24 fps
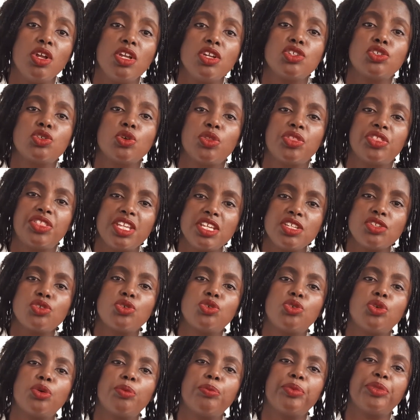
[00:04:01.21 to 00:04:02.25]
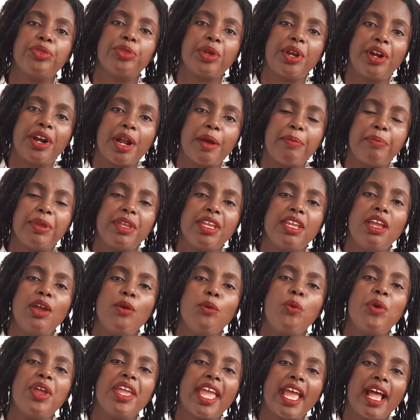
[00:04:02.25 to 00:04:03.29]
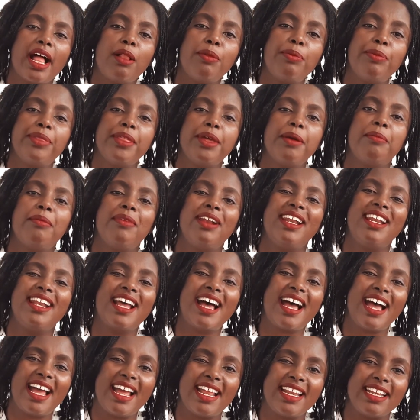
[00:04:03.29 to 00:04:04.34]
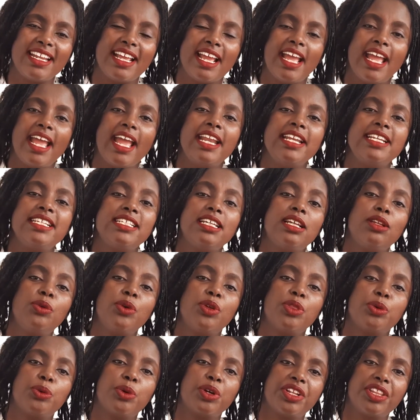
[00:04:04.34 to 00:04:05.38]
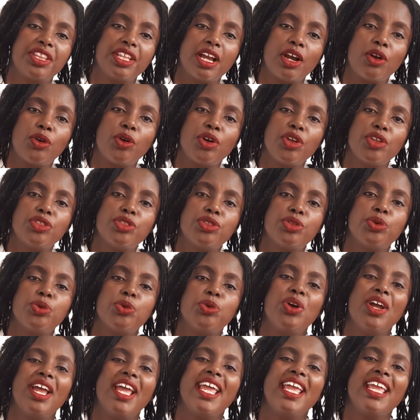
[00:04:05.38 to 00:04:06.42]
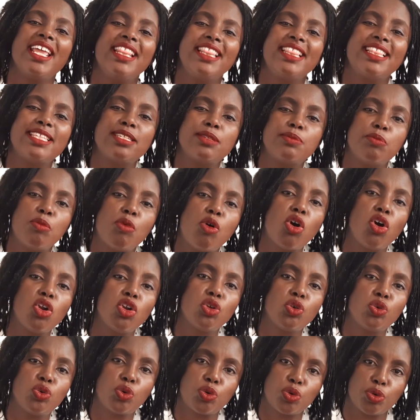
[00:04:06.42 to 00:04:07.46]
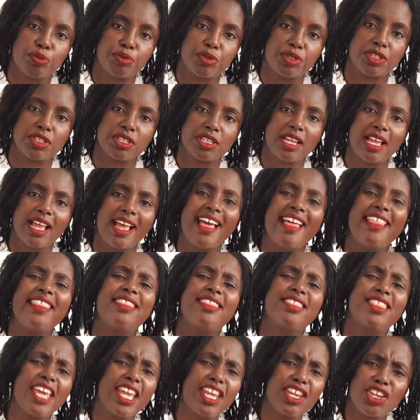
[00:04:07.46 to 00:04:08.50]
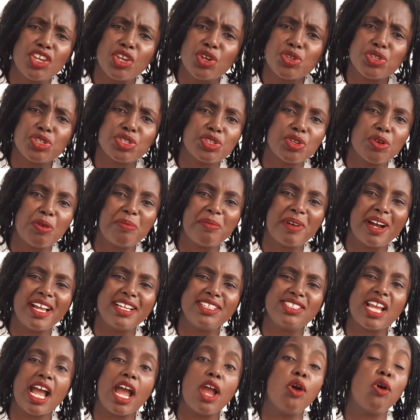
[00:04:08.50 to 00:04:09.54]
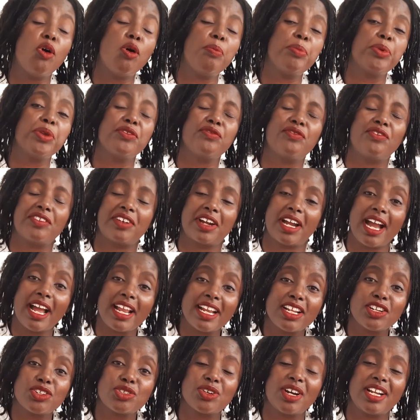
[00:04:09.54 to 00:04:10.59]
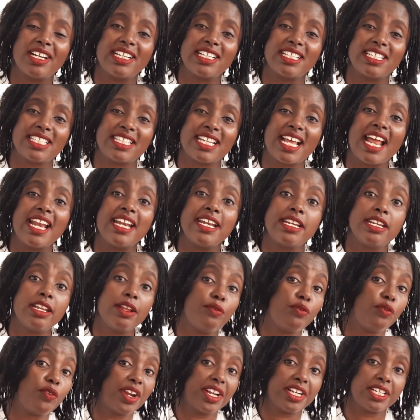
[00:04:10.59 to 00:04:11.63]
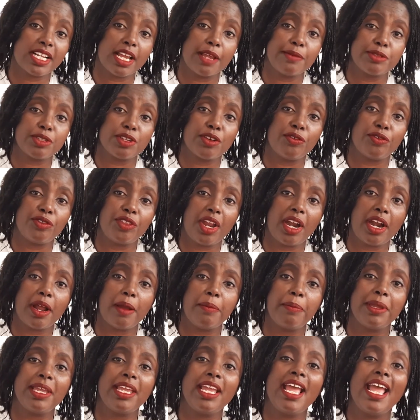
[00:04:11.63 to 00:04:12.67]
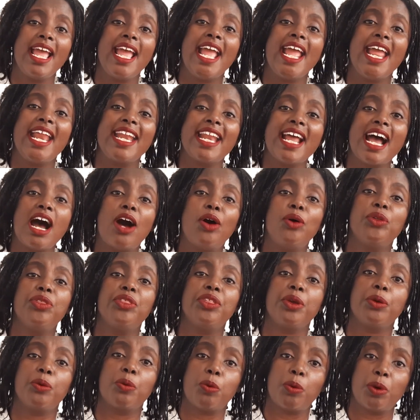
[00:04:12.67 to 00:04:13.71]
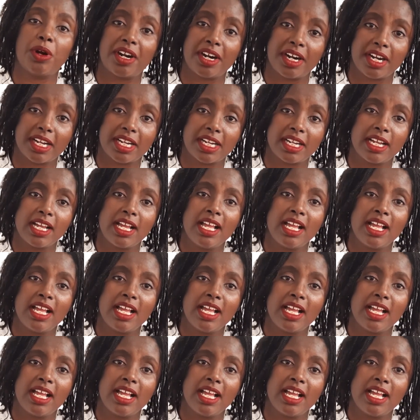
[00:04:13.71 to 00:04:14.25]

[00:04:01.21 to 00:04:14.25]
So this group therapy, we help them learn and deal with what they are going through in small groups. Thank you so much. I hope you've kind of to understand different types of therapy and how they work.